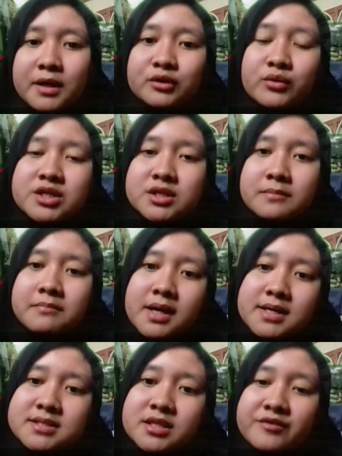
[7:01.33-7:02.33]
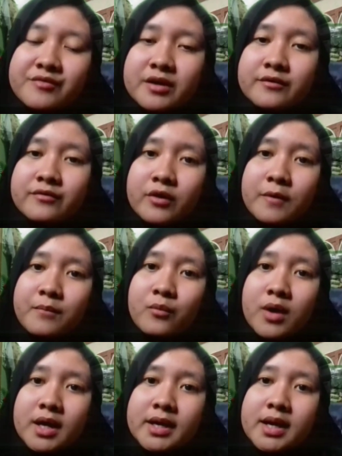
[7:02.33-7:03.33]
punctuation marks differ
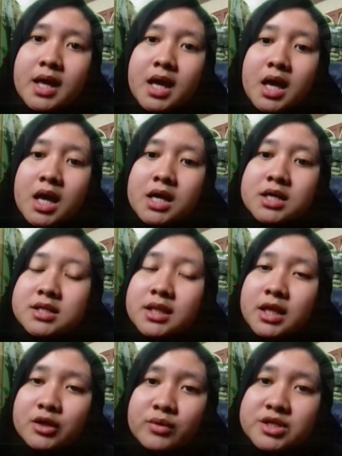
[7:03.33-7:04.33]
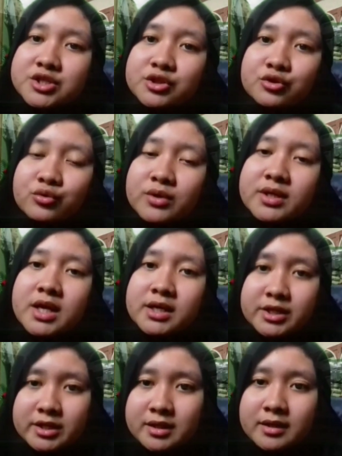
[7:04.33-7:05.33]
from one language to
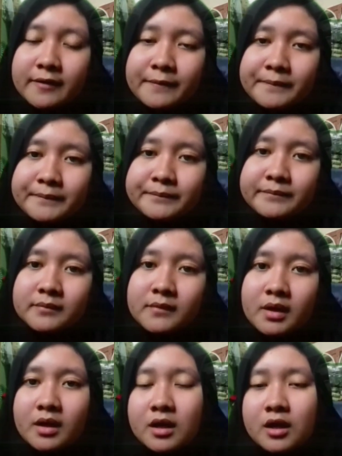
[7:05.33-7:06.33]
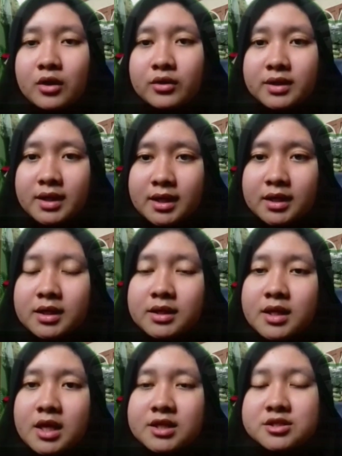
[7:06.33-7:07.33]
another. Okay,
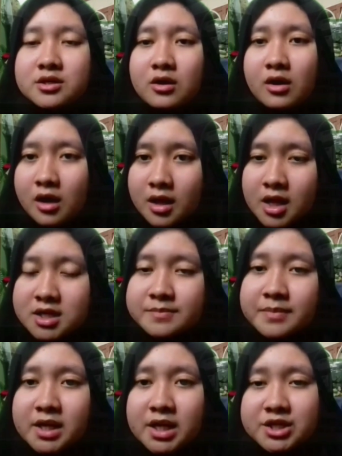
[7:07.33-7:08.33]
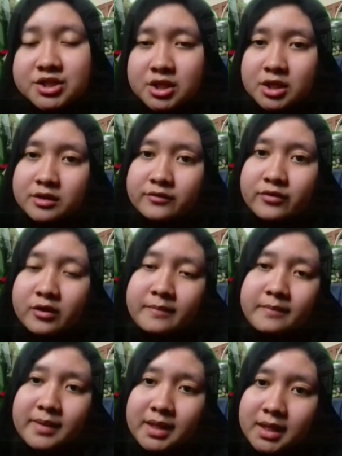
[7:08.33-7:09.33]
that's all explanation
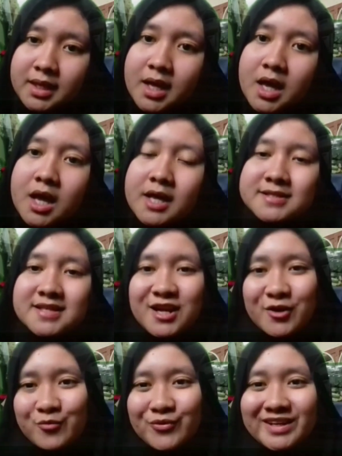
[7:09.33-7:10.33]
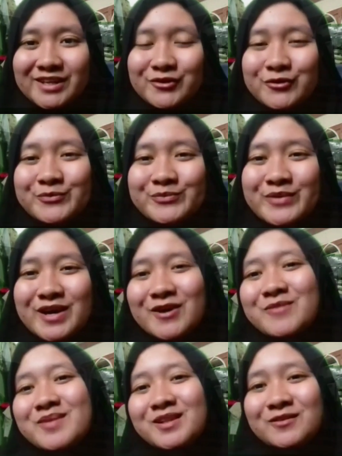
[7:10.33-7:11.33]
from me. Assalamualaikum
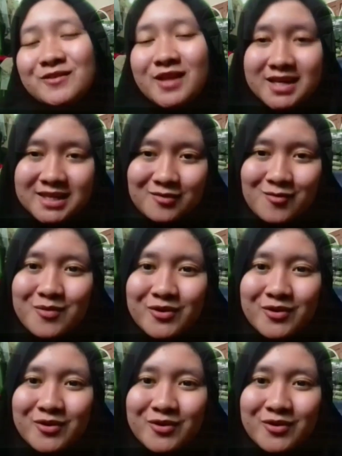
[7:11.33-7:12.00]
warahmatullahi